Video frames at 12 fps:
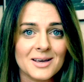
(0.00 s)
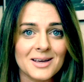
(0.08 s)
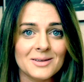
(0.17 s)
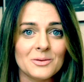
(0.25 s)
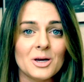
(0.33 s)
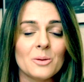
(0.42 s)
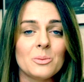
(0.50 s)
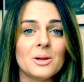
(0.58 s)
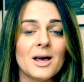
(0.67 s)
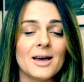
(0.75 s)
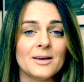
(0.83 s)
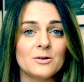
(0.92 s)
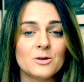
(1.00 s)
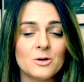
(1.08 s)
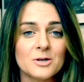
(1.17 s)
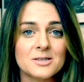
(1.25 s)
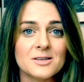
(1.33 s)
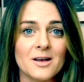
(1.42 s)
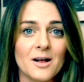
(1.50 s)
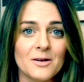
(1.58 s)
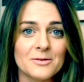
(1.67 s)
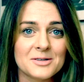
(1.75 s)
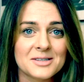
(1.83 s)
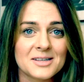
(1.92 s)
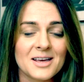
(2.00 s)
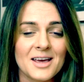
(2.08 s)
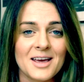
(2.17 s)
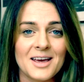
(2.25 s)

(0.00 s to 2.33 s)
and we apply it to ourselves,